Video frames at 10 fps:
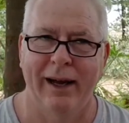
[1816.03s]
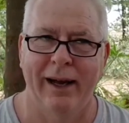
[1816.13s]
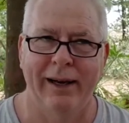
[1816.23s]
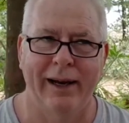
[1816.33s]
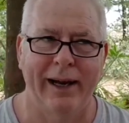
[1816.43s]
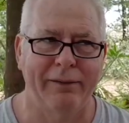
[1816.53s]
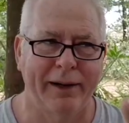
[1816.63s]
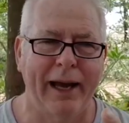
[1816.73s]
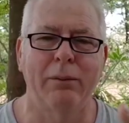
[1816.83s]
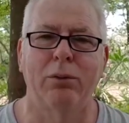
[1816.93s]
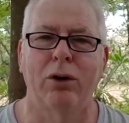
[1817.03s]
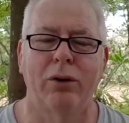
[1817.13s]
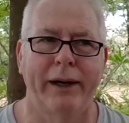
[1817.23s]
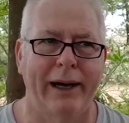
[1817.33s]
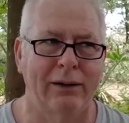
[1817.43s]
and I have a cable
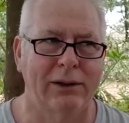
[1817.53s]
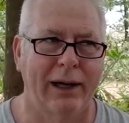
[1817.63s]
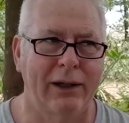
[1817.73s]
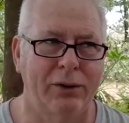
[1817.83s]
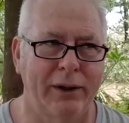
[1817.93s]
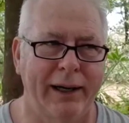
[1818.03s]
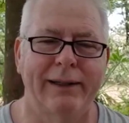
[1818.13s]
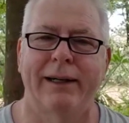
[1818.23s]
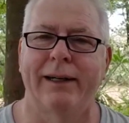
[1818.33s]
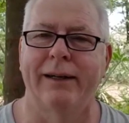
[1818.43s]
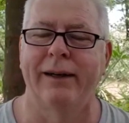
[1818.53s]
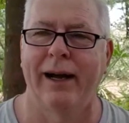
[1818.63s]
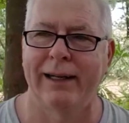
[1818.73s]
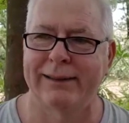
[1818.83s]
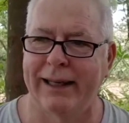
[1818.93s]
going outside to an antenna.
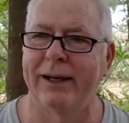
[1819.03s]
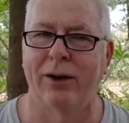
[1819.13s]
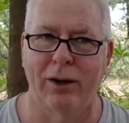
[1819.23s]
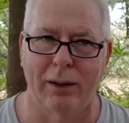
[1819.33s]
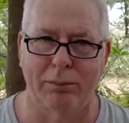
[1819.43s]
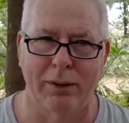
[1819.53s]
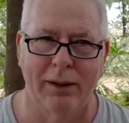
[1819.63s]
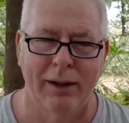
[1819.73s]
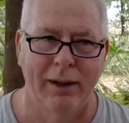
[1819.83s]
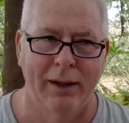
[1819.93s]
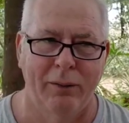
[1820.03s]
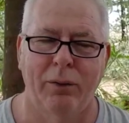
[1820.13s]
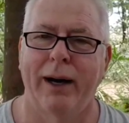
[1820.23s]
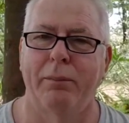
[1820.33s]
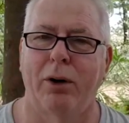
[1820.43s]
I set it all up
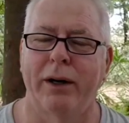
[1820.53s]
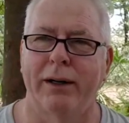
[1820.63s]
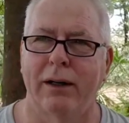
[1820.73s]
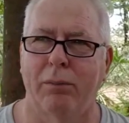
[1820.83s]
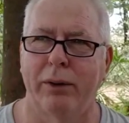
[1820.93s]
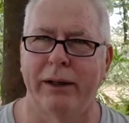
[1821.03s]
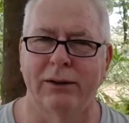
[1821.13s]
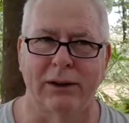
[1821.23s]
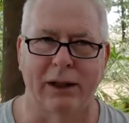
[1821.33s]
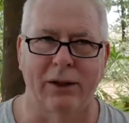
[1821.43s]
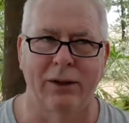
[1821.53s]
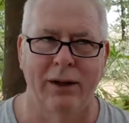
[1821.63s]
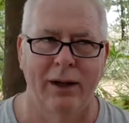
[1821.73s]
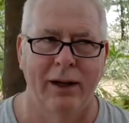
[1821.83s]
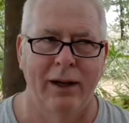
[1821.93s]
when I bought it a couple years ago,
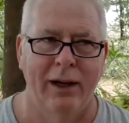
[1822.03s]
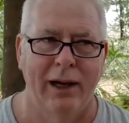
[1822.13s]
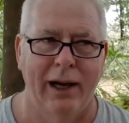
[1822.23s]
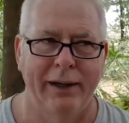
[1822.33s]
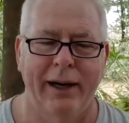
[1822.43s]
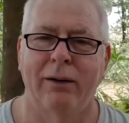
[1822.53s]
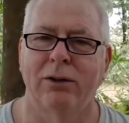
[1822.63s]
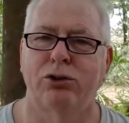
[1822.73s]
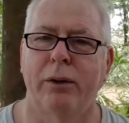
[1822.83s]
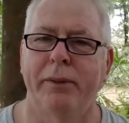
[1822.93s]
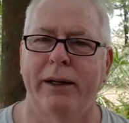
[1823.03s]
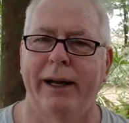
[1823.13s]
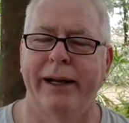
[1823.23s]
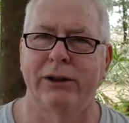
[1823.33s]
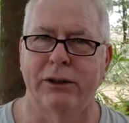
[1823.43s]
and then I was trimming the
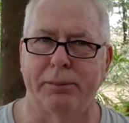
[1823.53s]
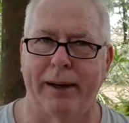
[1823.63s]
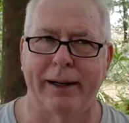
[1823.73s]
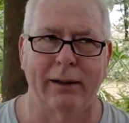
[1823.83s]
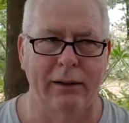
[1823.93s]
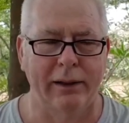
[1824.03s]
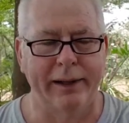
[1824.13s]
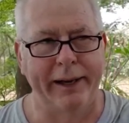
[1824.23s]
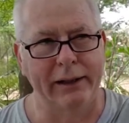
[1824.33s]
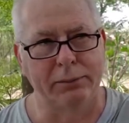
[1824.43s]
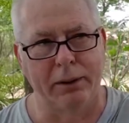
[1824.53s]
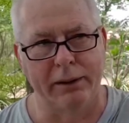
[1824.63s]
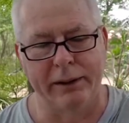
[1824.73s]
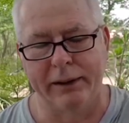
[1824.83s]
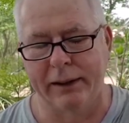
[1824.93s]
hedges back, not the hedge, but
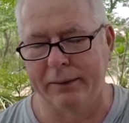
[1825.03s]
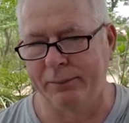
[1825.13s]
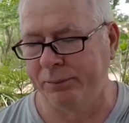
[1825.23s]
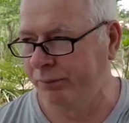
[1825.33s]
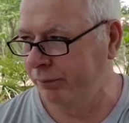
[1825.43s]
the